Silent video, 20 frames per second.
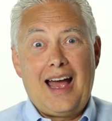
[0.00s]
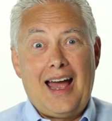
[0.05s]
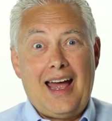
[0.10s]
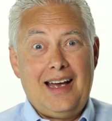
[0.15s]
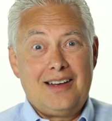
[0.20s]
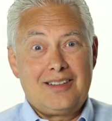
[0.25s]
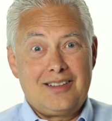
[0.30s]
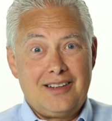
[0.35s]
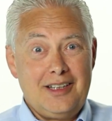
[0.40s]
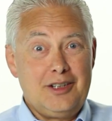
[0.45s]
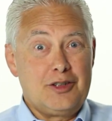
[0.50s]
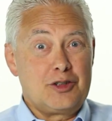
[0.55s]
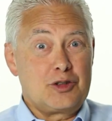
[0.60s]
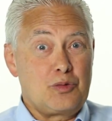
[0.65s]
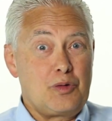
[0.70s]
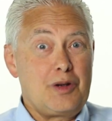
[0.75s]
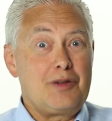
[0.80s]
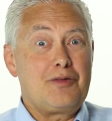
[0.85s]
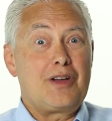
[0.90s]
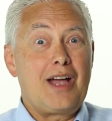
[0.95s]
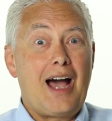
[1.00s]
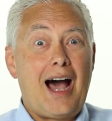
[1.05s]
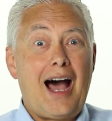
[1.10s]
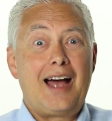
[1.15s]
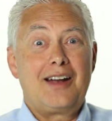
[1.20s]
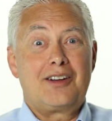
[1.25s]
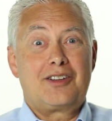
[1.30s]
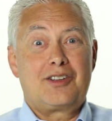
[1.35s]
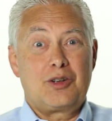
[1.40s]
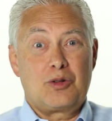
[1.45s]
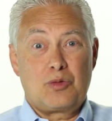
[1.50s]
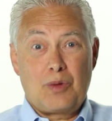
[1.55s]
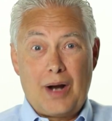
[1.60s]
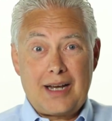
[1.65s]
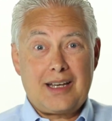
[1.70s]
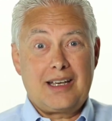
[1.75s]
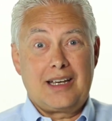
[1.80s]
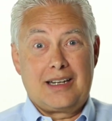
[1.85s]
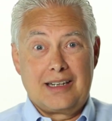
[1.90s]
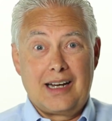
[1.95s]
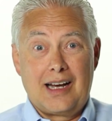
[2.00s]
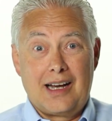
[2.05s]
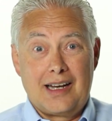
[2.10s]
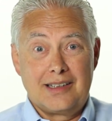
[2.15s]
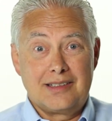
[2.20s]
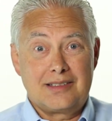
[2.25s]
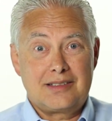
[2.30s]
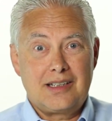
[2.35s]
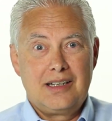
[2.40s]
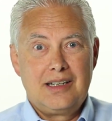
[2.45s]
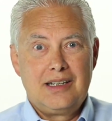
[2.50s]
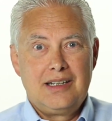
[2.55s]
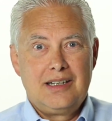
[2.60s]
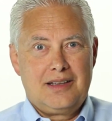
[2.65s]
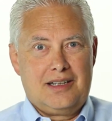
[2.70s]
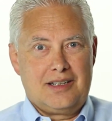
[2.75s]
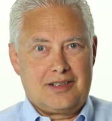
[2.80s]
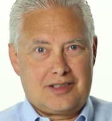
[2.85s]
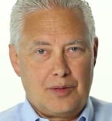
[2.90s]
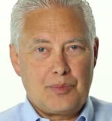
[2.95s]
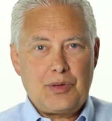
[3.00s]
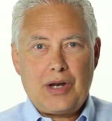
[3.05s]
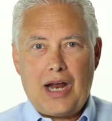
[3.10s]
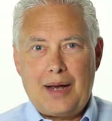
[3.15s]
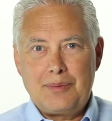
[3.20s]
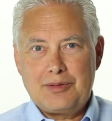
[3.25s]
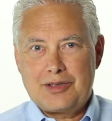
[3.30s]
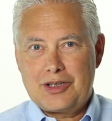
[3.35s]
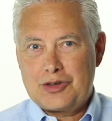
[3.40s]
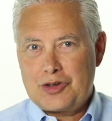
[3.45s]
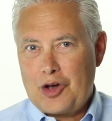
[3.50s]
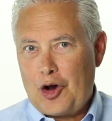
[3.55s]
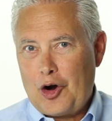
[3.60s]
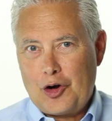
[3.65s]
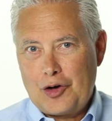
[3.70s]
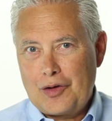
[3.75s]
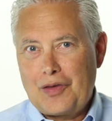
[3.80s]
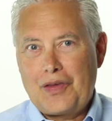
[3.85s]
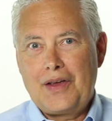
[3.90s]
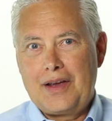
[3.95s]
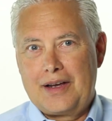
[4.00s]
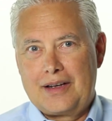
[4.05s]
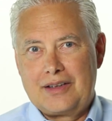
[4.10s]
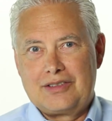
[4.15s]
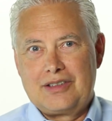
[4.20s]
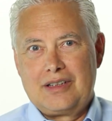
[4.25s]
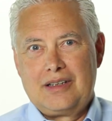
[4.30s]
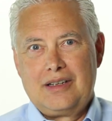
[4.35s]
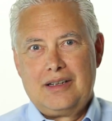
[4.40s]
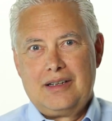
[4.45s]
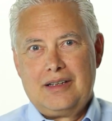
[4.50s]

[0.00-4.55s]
As leaders, we've got to recognize that sometimes there's hard things,